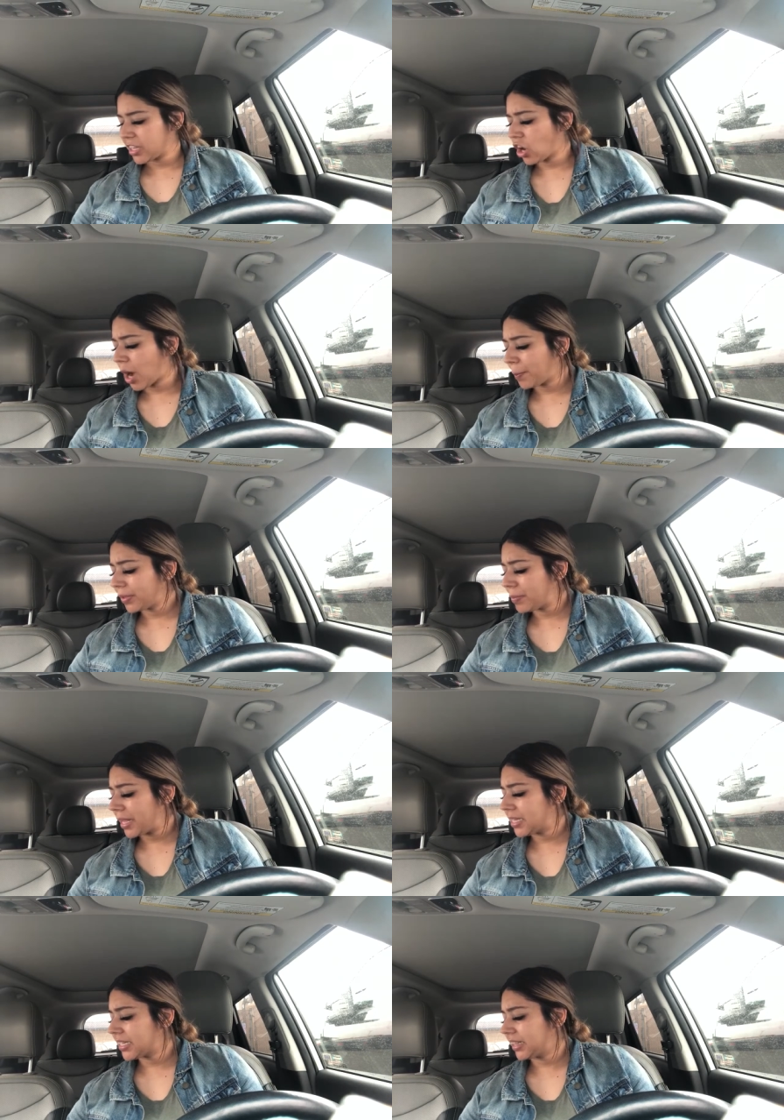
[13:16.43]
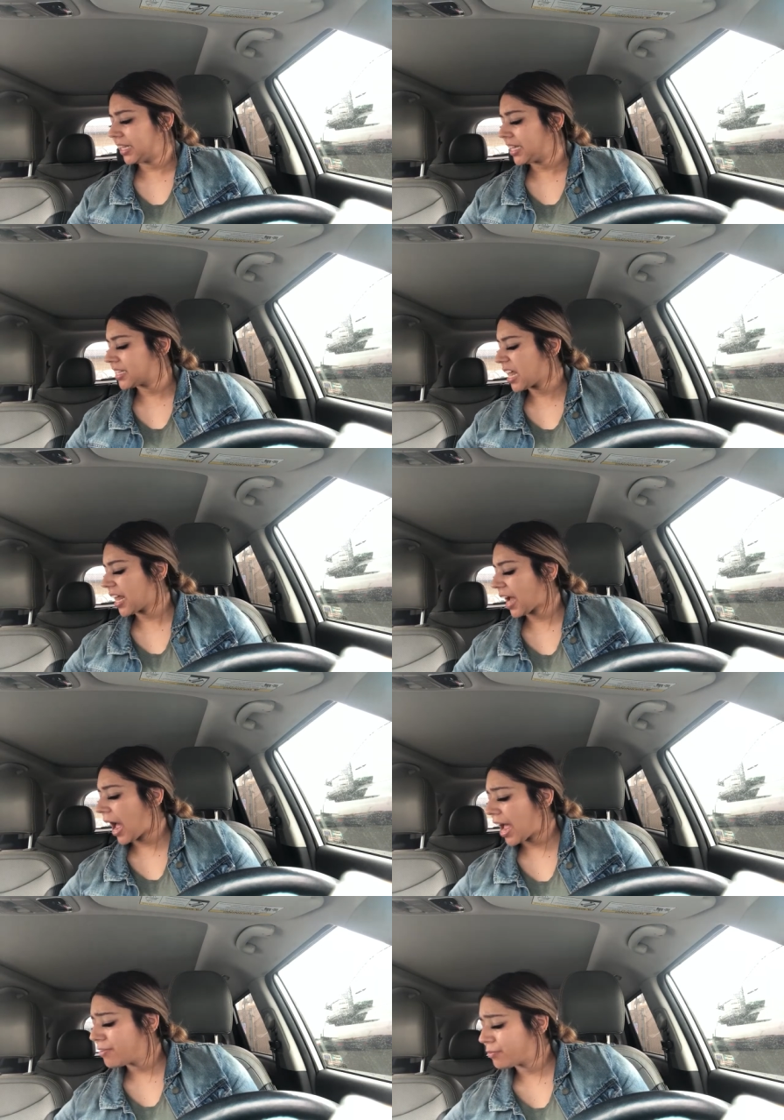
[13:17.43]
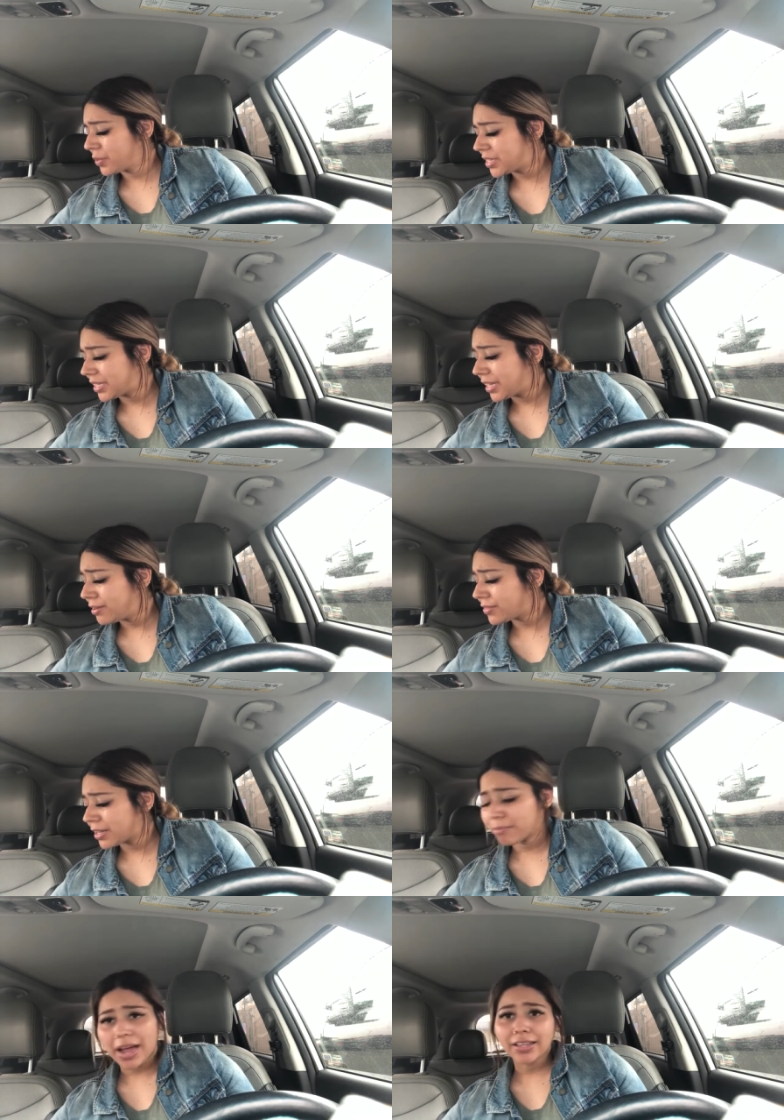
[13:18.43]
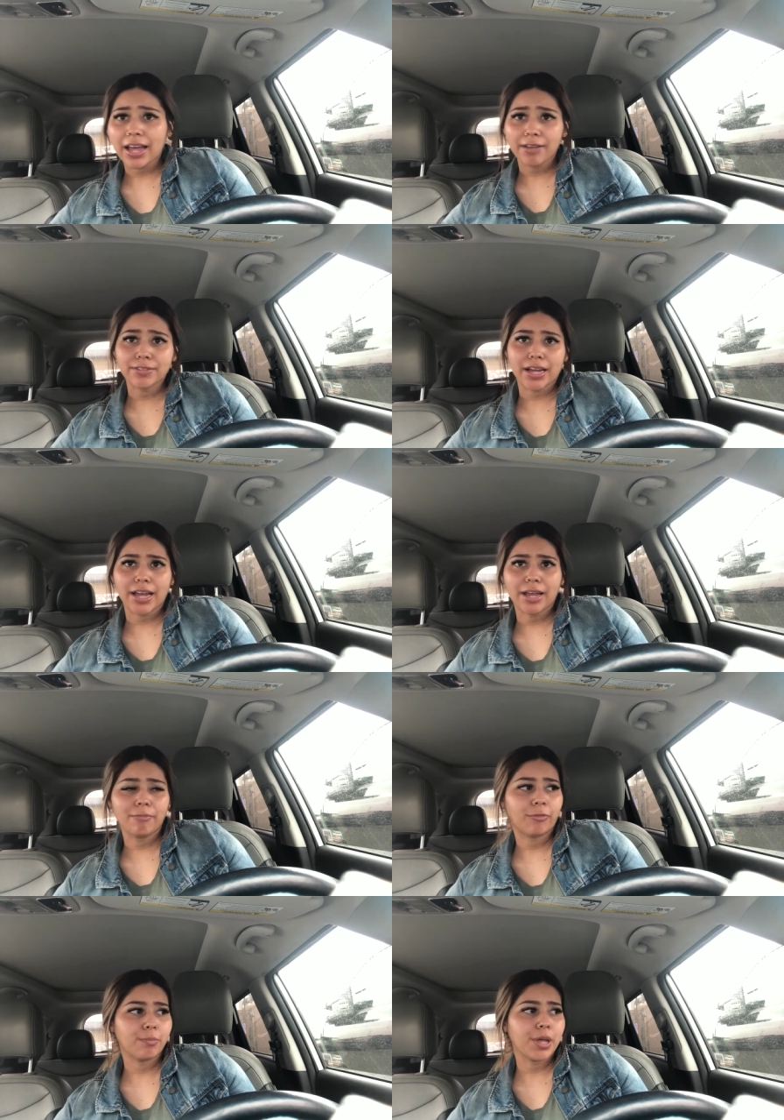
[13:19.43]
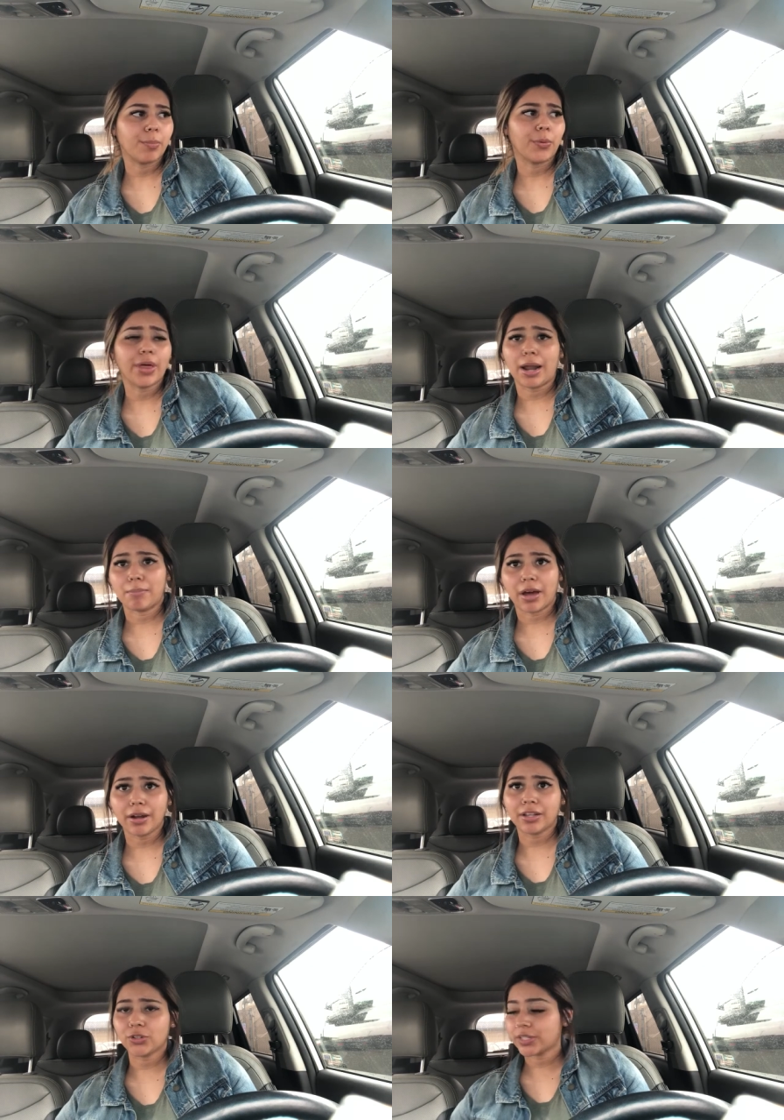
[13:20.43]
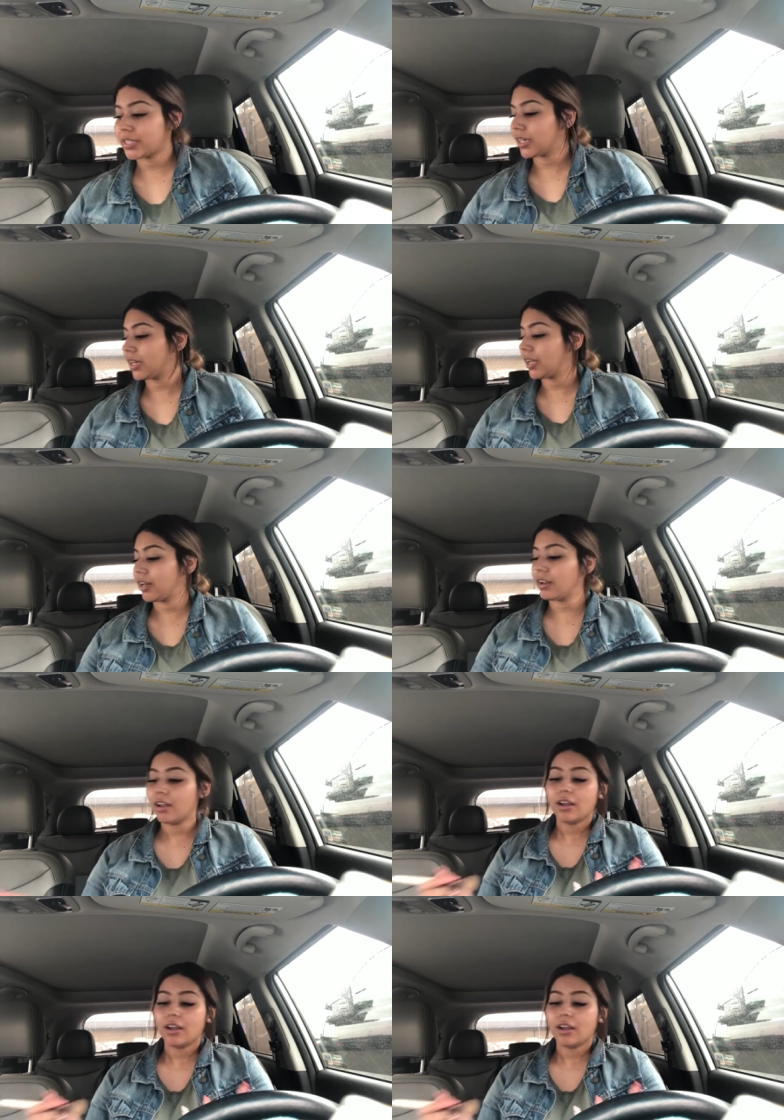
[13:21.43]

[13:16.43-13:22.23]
compliments and things that like I've received in my lifetime from people that I'm not interested in.